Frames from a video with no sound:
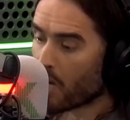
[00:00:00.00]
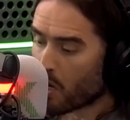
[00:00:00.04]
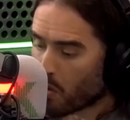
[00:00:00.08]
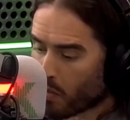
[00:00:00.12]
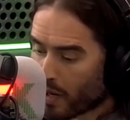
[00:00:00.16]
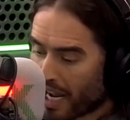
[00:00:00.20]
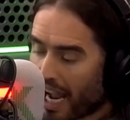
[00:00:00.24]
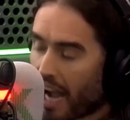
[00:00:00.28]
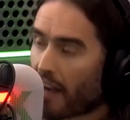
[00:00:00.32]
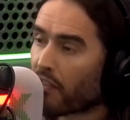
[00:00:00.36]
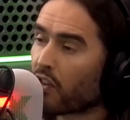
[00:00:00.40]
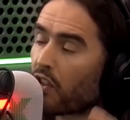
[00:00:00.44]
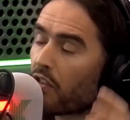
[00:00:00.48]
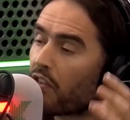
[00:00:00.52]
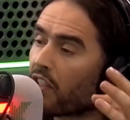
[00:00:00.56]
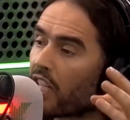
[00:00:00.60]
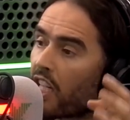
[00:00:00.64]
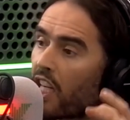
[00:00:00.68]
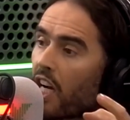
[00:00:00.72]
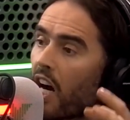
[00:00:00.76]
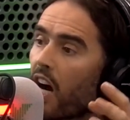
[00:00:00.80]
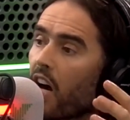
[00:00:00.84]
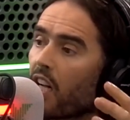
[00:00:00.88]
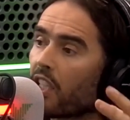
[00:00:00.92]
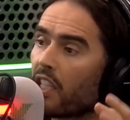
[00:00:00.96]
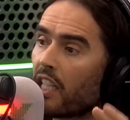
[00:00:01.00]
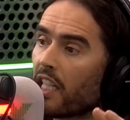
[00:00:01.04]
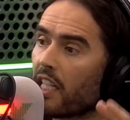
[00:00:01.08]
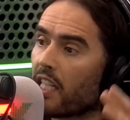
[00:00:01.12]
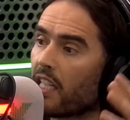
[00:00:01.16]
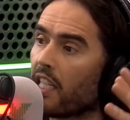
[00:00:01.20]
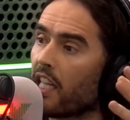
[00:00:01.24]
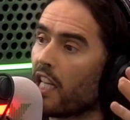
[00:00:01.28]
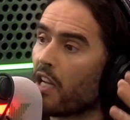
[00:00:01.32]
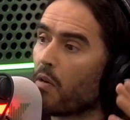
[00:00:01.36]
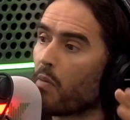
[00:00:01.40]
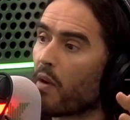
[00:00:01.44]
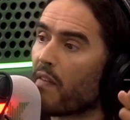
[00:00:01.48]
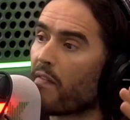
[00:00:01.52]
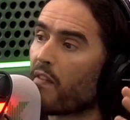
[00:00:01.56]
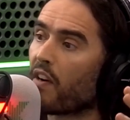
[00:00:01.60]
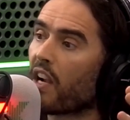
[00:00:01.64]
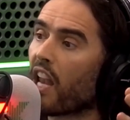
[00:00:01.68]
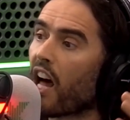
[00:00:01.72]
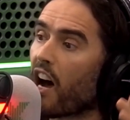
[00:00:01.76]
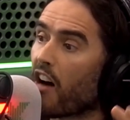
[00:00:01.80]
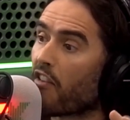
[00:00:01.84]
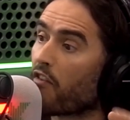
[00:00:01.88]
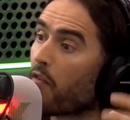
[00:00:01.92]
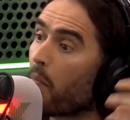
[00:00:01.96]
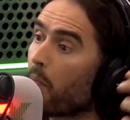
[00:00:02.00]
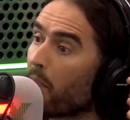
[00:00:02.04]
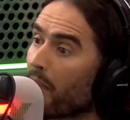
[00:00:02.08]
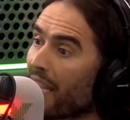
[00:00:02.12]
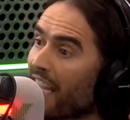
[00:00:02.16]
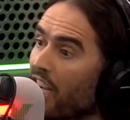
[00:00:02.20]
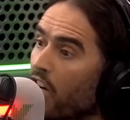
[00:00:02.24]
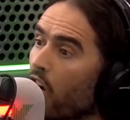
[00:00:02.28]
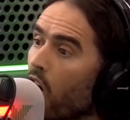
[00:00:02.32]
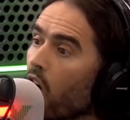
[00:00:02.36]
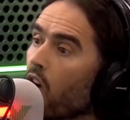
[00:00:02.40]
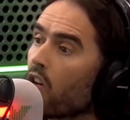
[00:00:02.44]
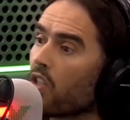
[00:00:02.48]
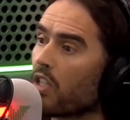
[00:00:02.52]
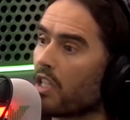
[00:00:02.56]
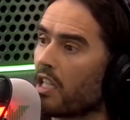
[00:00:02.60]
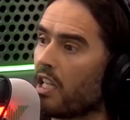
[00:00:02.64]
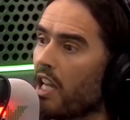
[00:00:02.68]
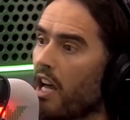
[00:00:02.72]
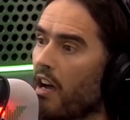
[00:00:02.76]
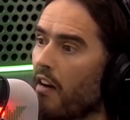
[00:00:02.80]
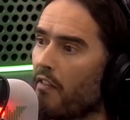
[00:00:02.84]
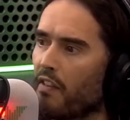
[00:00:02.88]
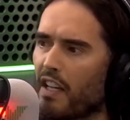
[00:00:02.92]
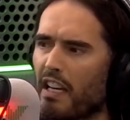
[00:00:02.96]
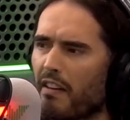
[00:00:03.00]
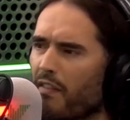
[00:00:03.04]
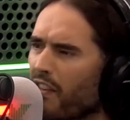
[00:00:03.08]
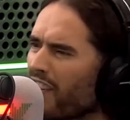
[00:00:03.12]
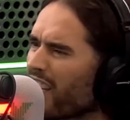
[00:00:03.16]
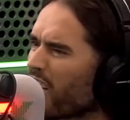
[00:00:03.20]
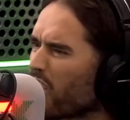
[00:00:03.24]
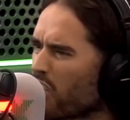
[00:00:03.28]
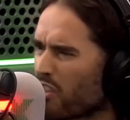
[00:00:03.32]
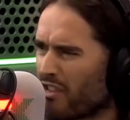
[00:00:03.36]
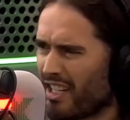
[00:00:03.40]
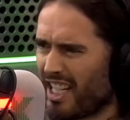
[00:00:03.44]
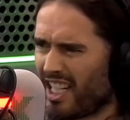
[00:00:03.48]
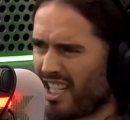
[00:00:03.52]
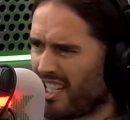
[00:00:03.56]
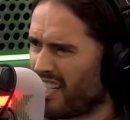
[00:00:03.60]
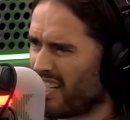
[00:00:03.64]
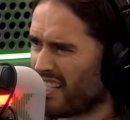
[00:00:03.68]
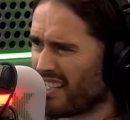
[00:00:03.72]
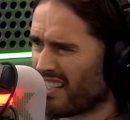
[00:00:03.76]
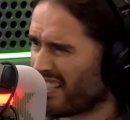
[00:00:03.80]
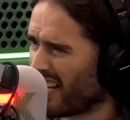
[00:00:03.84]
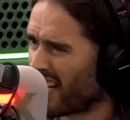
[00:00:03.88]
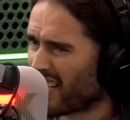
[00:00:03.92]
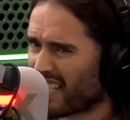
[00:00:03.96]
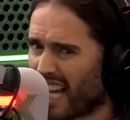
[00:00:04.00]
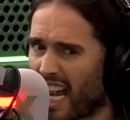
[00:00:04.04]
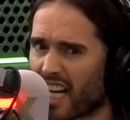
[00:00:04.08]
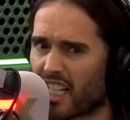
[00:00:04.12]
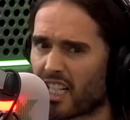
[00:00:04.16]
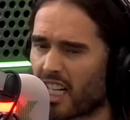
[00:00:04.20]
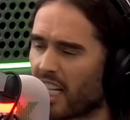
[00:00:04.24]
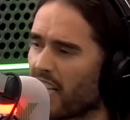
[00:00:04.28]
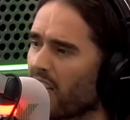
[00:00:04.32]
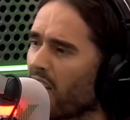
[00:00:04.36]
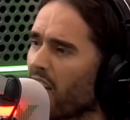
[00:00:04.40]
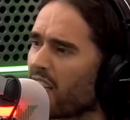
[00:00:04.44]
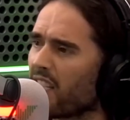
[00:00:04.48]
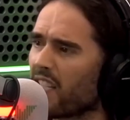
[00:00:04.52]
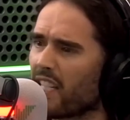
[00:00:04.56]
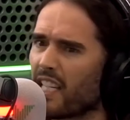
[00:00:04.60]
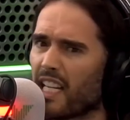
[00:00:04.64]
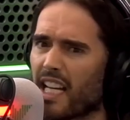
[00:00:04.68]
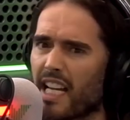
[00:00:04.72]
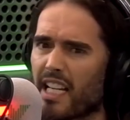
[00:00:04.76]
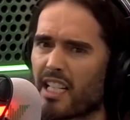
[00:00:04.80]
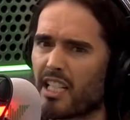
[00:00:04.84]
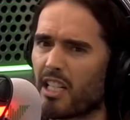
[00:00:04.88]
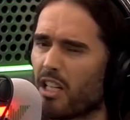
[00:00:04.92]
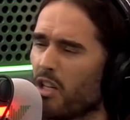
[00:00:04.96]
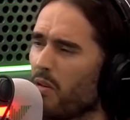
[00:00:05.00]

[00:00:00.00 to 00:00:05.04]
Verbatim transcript: we have to regard this thing with love, because love, in a very Christian sense actually, like C.S.